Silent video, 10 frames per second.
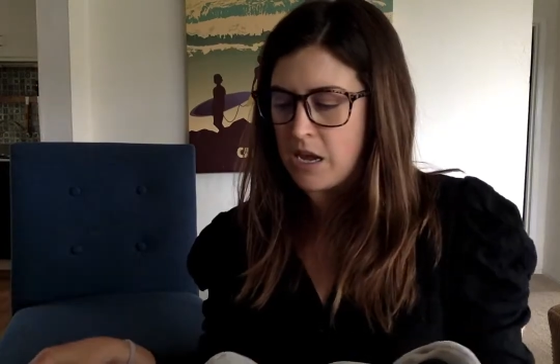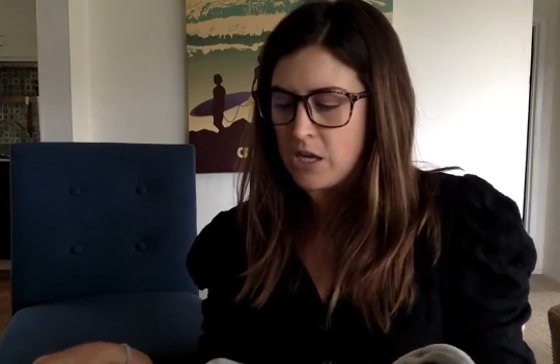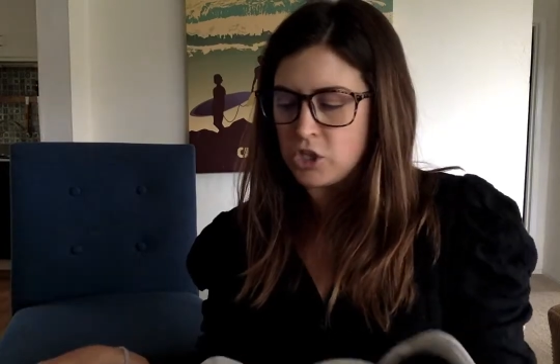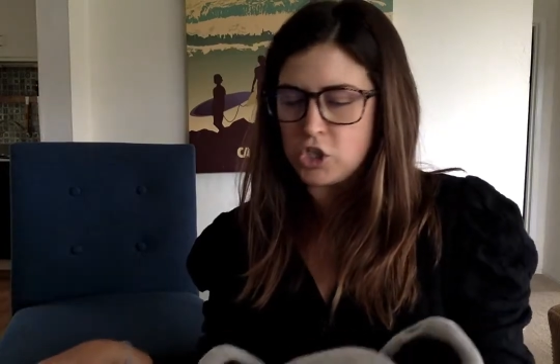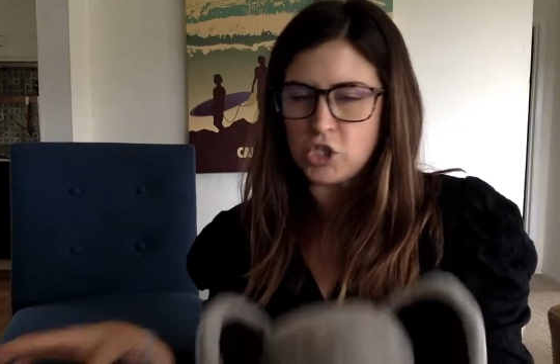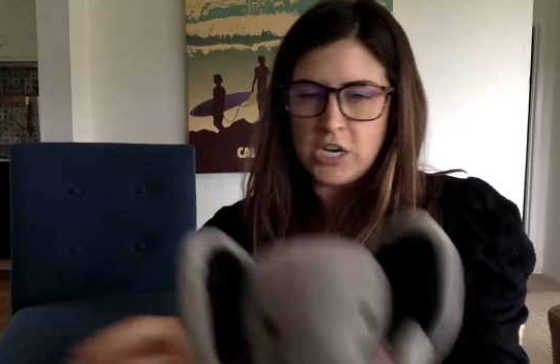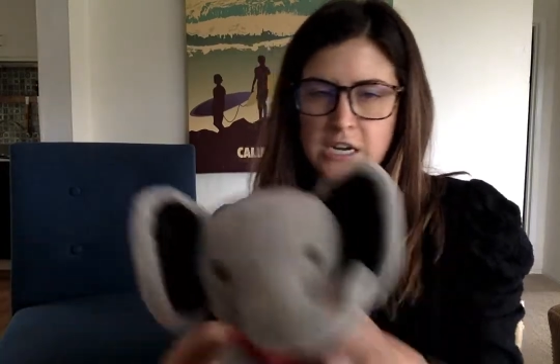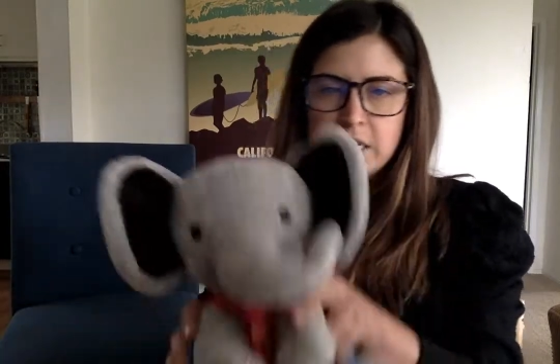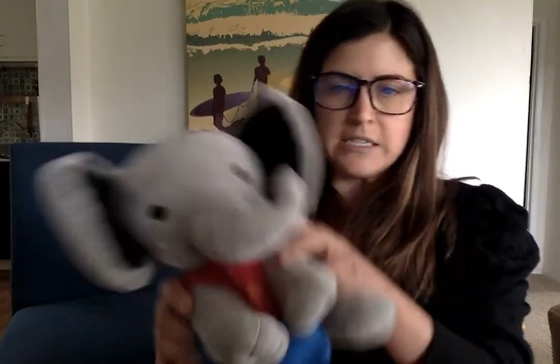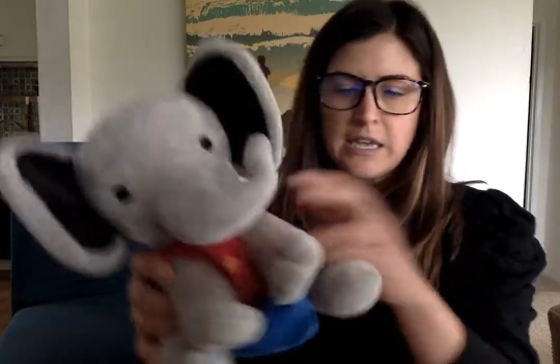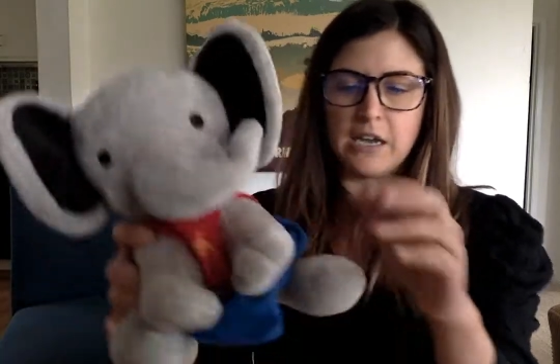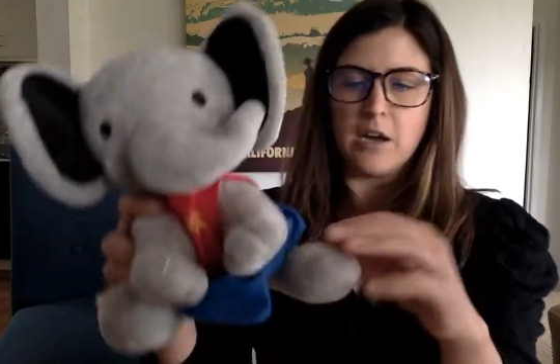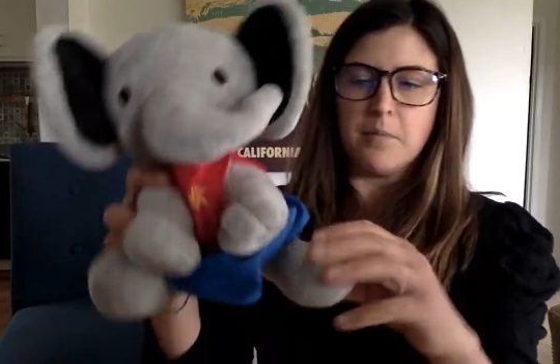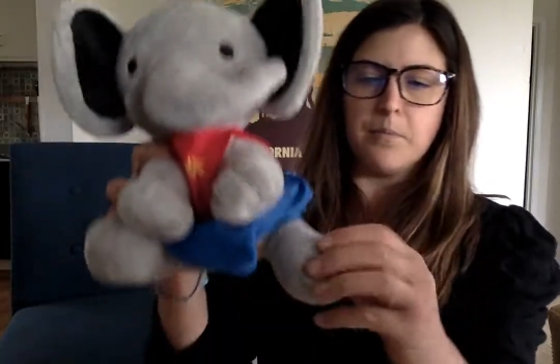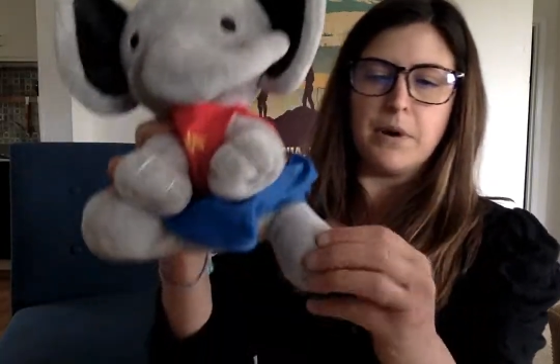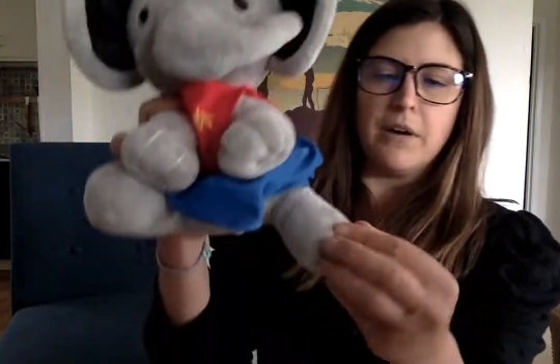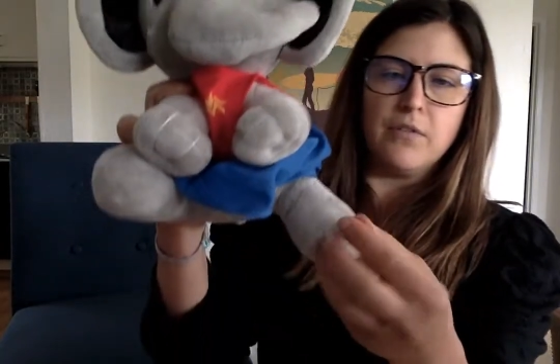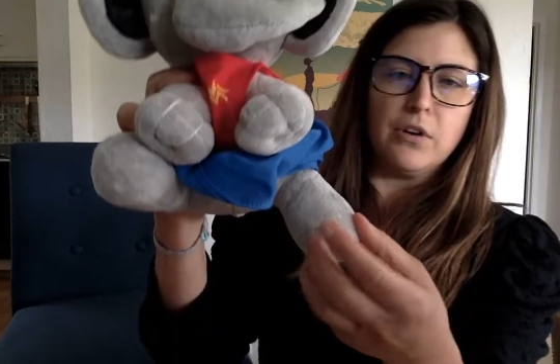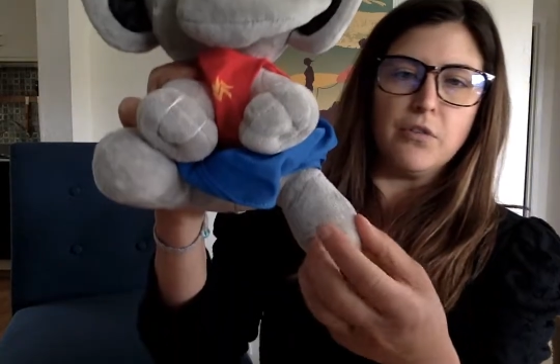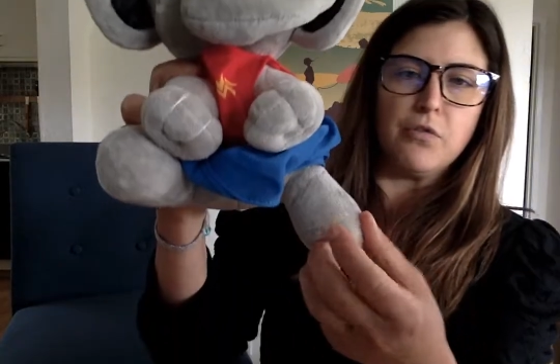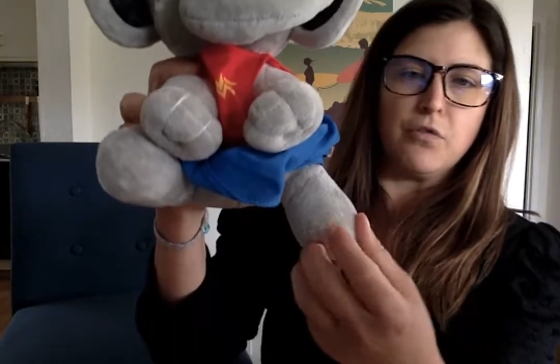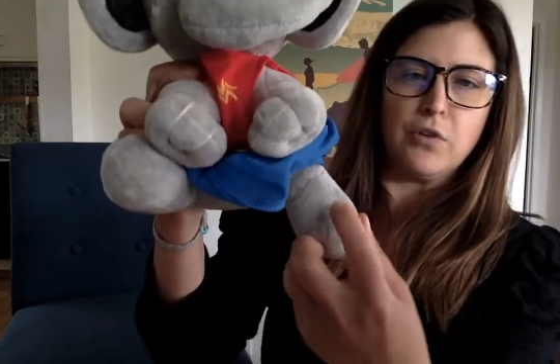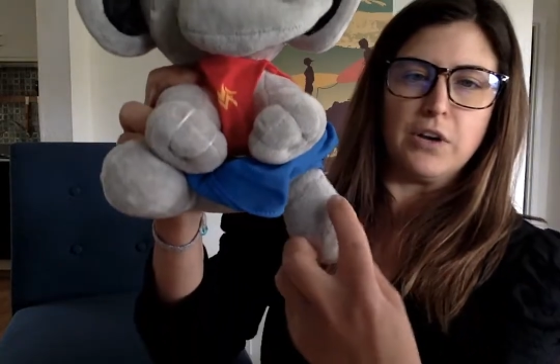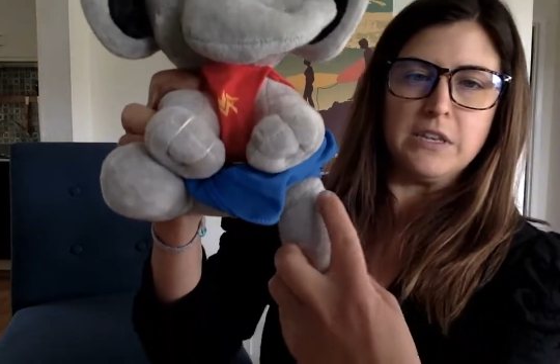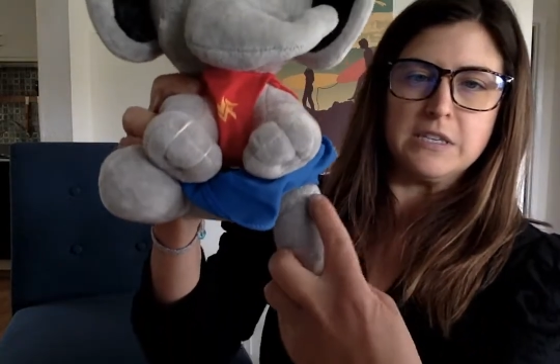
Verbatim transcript: Shin is like above your foot.